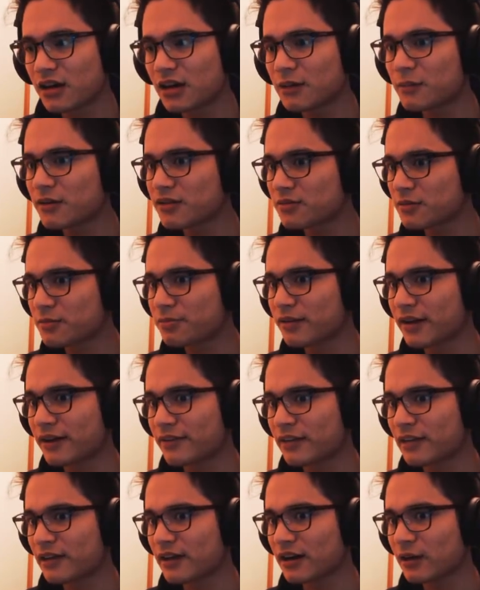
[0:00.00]
It must be
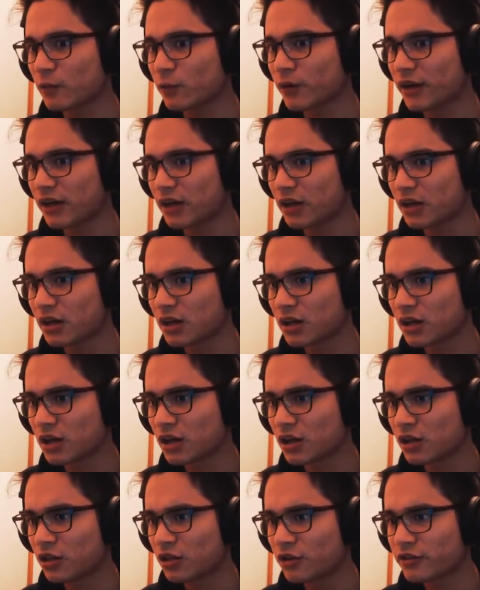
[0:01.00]
blind, thank god. Wait,
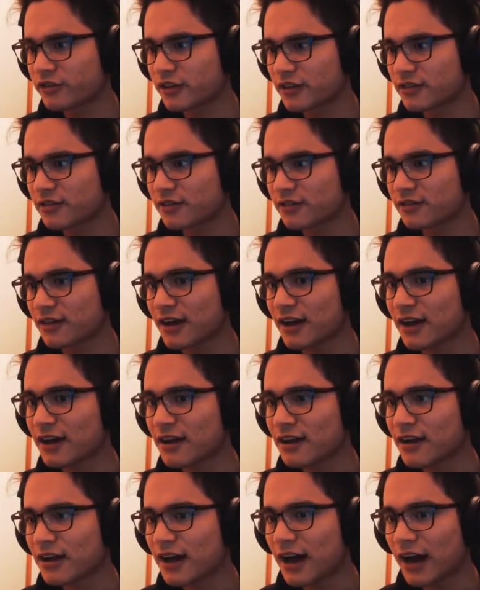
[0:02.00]
looks like there's a
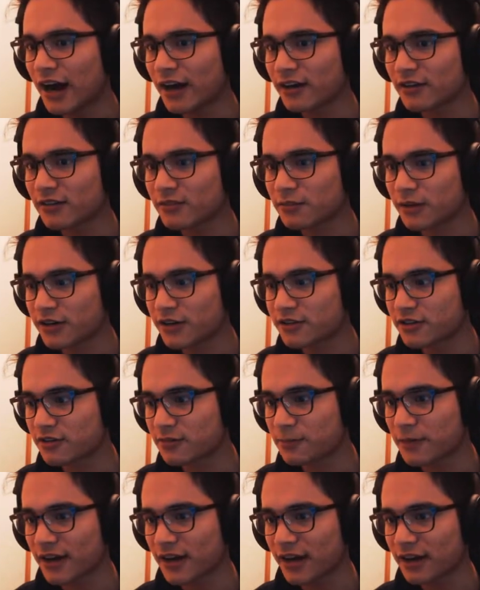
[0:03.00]
hiding spot
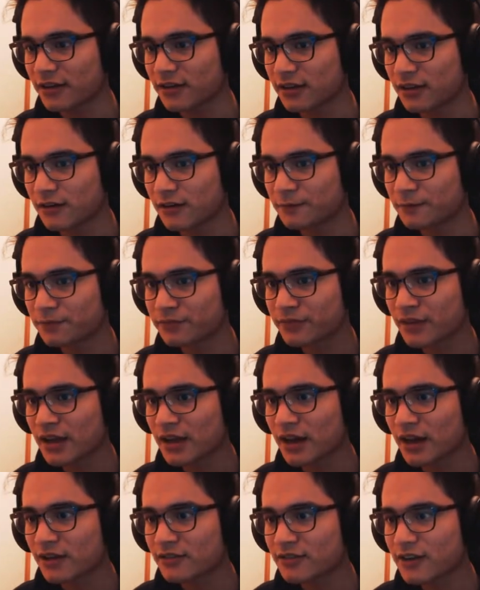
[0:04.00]
just behind it.
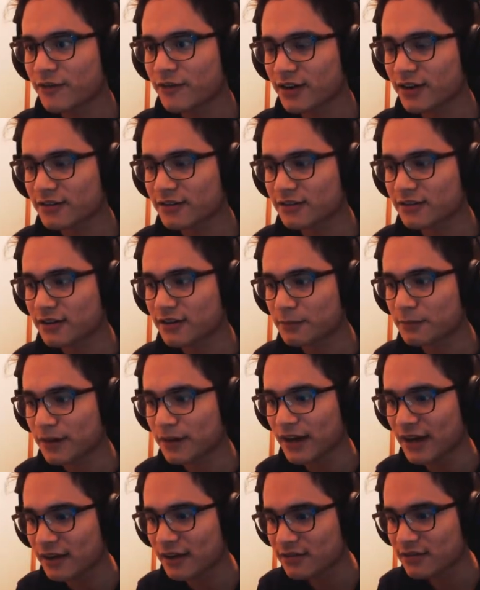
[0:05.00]
I'll see if I can sneak
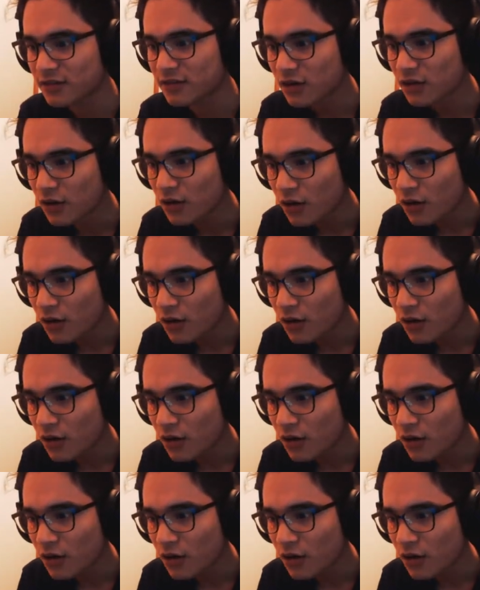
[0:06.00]
past.